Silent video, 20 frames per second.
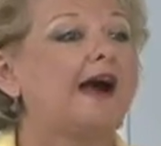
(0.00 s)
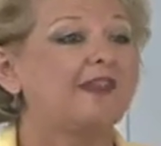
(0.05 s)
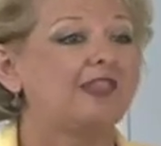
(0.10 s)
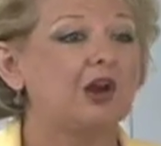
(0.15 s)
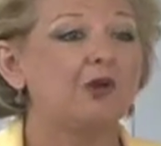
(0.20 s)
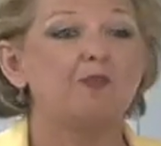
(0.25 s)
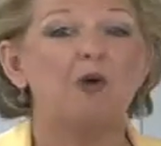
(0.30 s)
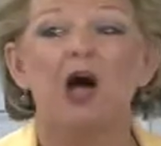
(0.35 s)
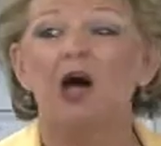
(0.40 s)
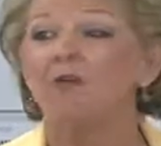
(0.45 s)

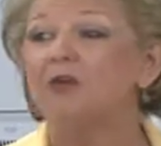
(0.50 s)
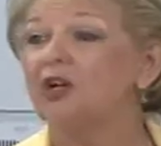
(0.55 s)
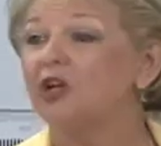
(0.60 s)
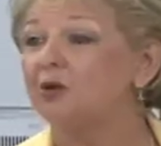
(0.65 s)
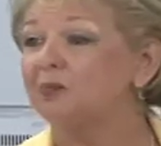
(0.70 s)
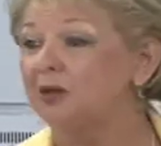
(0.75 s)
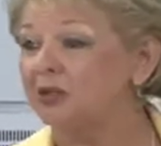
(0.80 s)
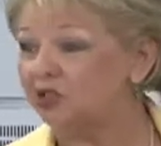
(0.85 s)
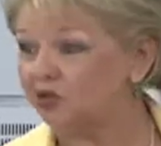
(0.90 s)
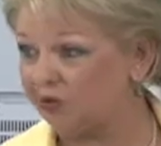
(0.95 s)
Their mama
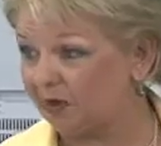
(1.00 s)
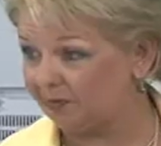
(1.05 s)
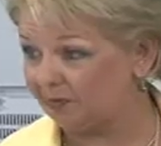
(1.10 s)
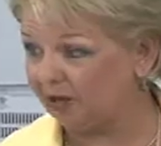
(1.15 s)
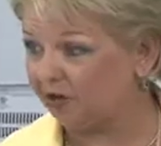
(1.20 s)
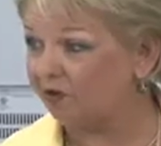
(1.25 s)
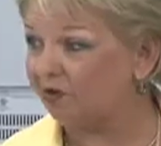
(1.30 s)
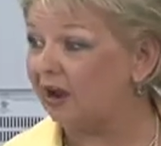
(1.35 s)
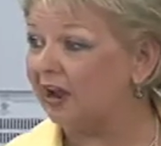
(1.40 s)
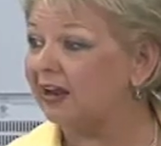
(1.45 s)
could be screaming
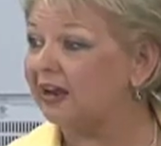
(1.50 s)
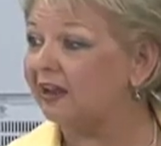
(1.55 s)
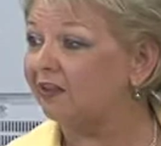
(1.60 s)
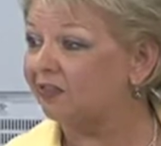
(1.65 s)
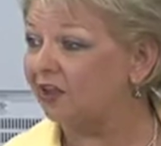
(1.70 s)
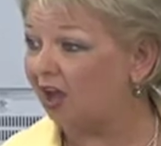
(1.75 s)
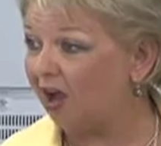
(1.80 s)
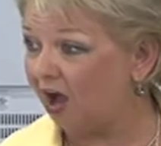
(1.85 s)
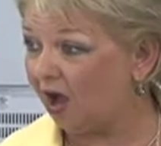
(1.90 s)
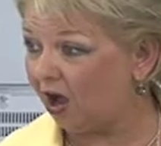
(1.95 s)
and crying out
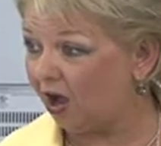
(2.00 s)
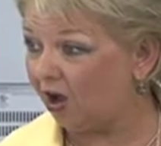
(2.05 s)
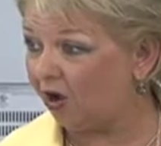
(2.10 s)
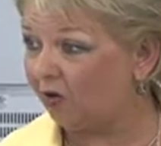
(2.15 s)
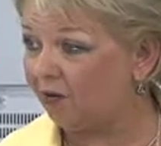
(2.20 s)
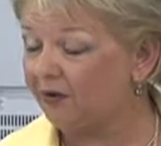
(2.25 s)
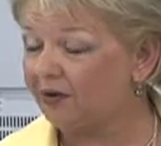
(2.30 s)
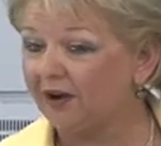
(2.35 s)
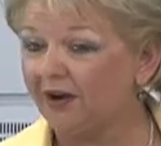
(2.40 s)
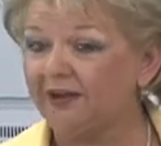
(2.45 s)
in the
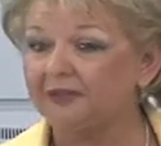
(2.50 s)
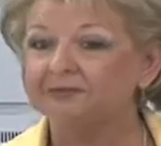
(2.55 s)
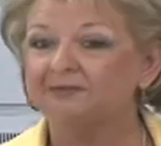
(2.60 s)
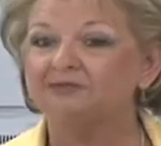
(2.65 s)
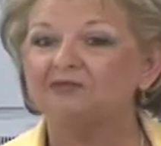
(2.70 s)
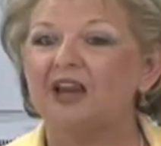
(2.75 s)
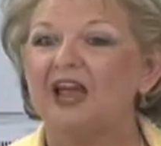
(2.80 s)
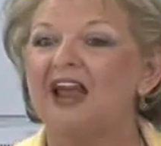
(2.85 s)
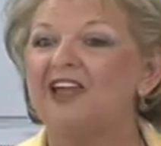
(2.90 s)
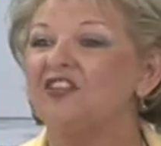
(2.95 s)
hall.
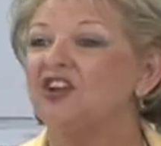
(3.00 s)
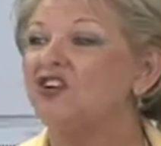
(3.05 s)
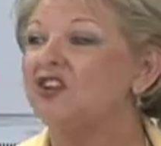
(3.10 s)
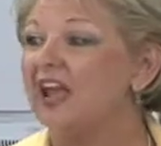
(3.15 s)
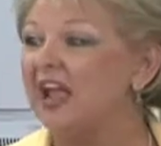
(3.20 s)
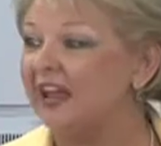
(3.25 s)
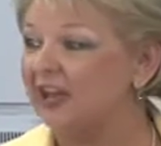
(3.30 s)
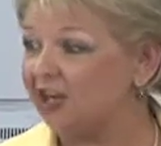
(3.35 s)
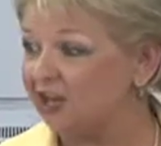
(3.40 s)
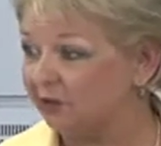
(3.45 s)
And their
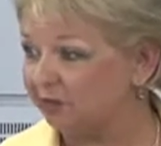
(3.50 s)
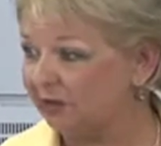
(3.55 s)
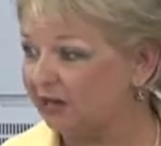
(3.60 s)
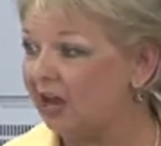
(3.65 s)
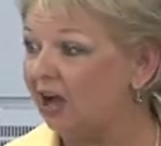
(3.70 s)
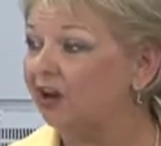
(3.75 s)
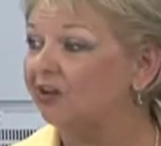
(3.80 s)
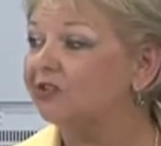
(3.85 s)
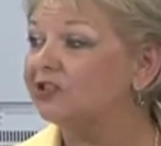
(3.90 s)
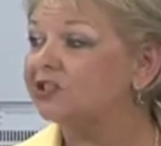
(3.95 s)
daddy could be
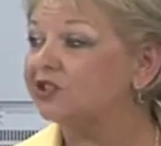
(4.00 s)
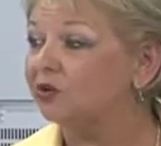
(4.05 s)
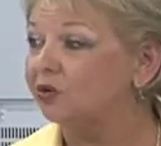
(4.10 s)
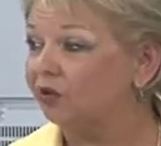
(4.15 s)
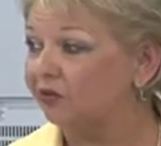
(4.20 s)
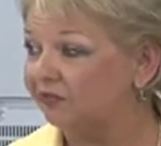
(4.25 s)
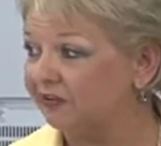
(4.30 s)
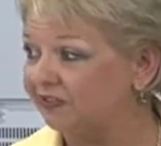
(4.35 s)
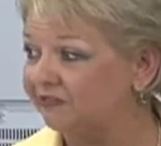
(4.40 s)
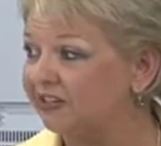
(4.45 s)
calling the
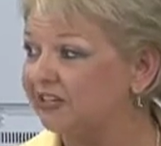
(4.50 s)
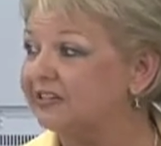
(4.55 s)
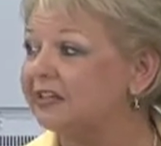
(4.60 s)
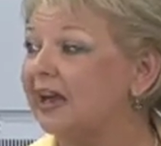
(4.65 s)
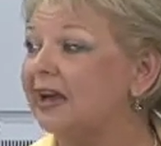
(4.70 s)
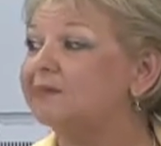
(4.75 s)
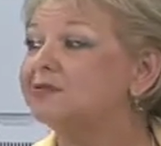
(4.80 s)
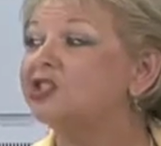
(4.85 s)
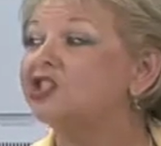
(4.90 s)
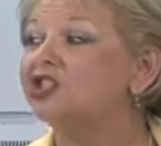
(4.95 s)
school 15
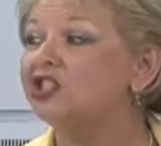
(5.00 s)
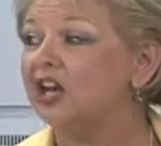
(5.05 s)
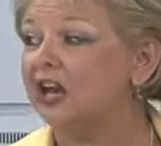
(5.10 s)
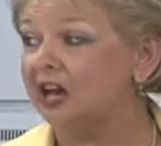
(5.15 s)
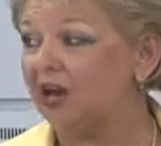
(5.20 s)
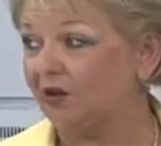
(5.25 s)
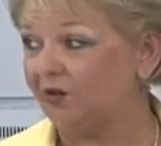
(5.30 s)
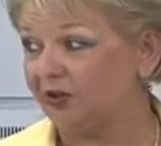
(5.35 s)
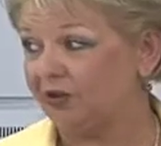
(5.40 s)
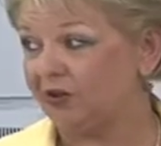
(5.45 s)
times to
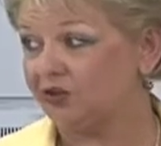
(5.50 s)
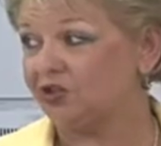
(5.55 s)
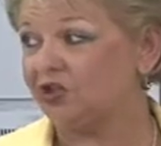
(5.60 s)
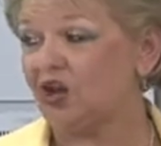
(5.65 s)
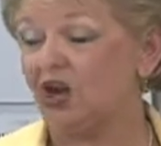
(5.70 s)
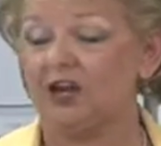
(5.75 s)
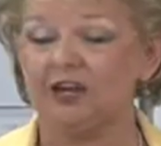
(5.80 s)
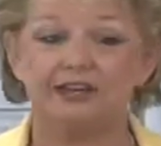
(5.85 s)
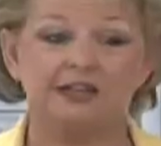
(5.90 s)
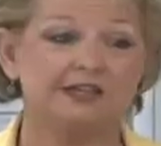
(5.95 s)
check on little
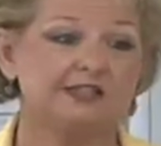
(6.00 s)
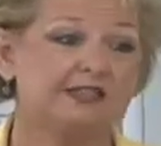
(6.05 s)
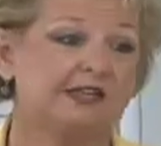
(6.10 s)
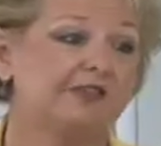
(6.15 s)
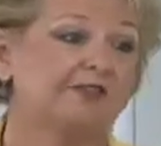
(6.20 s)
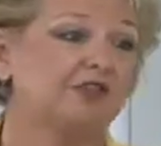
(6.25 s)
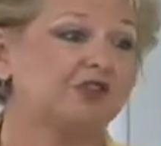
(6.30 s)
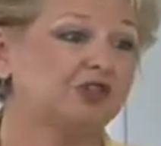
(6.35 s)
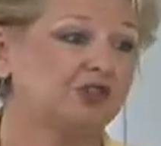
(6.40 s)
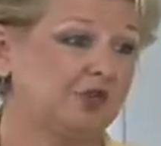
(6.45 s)
Johnny to see
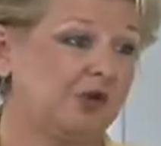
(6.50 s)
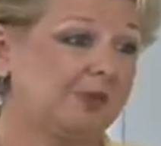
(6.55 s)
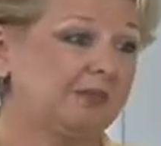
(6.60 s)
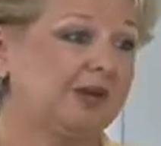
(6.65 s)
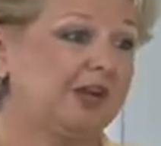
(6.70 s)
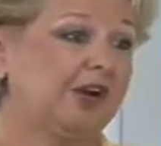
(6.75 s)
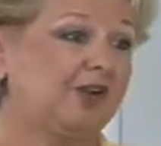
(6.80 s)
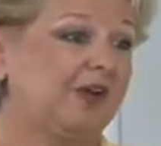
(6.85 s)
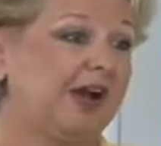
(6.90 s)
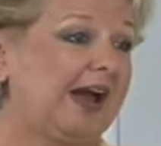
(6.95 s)
if they're
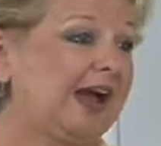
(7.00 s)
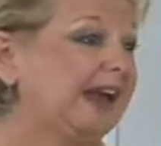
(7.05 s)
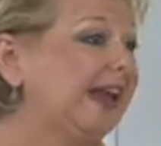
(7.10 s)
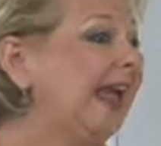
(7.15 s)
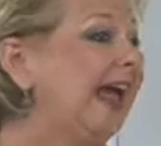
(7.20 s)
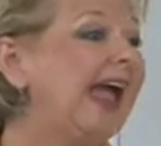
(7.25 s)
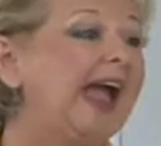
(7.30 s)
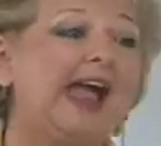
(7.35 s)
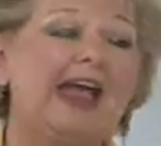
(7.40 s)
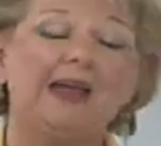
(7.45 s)
screaming and crying.
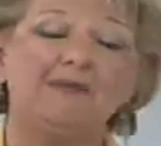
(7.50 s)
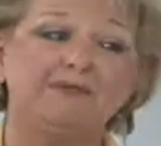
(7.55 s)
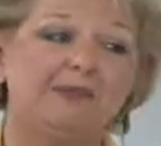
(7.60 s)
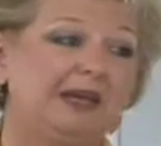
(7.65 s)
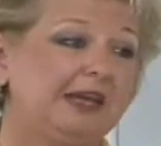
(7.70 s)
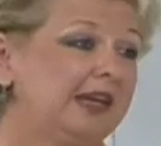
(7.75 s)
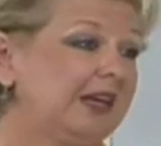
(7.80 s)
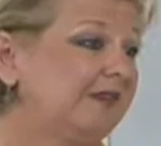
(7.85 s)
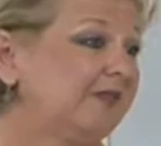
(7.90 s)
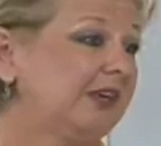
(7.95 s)
And
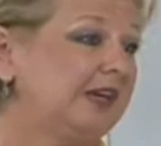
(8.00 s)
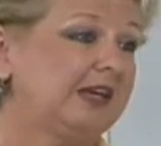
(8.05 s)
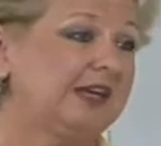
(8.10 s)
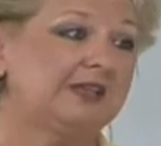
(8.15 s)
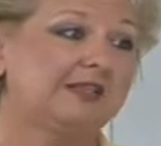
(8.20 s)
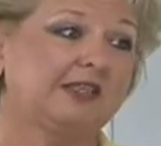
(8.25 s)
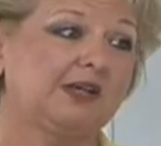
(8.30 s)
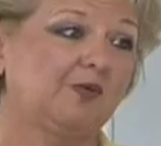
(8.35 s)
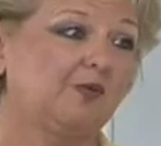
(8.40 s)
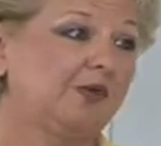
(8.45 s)
many of the
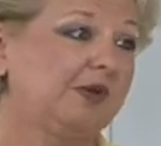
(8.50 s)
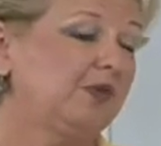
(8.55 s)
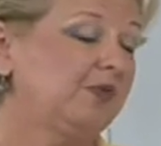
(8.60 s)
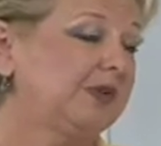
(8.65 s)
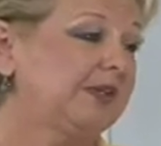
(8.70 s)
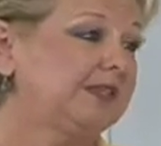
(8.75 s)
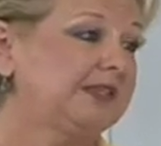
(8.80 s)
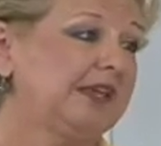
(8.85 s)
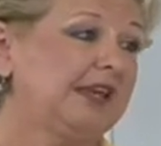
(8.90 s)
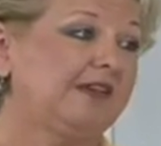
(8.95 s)
kids that we
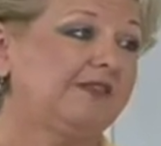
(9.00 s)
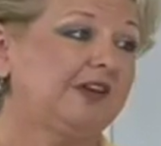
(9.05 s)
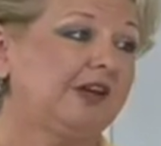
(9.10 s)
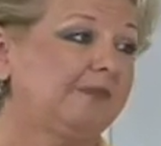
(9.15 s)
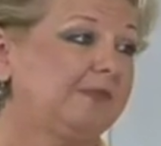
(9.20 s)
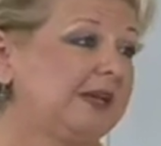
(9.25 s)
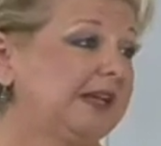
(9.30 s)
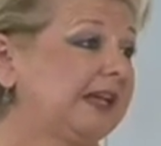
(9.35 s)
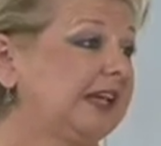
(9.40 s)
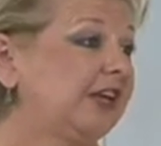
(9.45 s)
receive
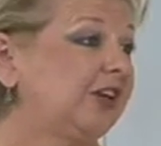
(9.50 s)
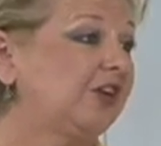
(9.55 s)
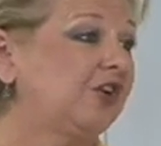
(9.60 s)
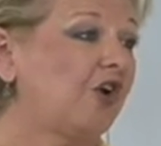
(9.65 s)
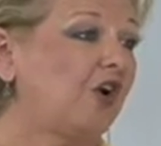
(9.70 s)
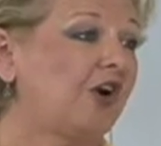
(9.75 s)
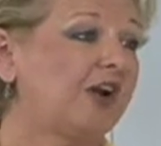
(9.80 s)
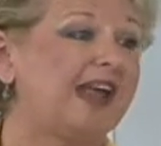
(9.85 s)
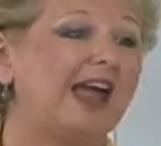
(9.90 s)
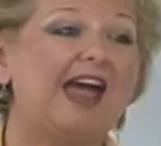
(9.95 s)
come into
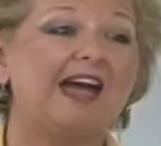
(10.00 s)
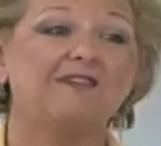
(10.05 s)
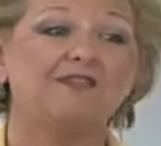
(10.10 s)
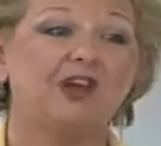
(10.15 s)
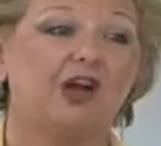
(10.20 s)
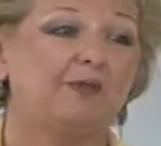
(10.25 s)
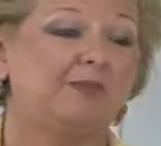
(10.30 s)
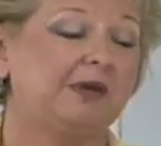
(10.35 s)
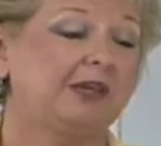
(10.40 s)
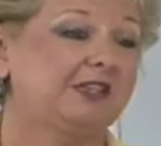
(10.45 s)
kindergarten have
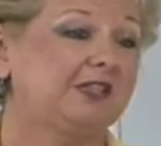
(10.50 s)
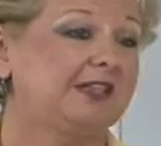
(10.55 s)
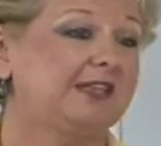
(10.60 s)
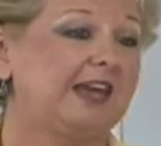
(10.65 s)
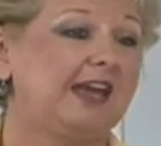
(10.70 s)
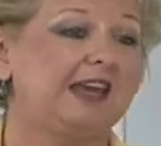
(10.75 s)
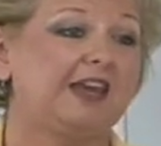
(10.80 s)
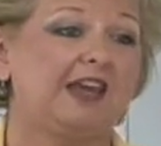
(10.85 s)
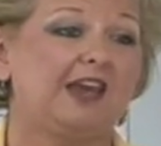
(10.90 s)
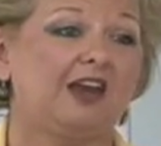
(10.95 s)
not been to
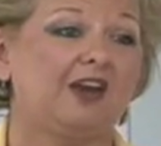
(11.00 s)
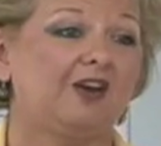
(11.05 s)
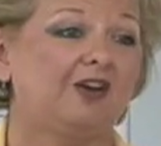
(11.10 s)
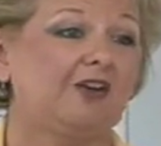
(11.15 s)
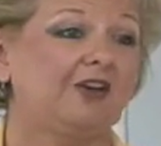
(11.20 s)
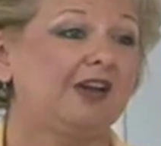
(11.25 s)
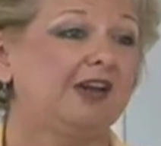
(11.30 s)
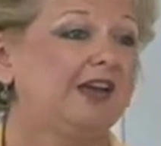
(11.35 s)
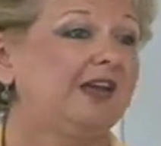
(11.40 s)
daycare,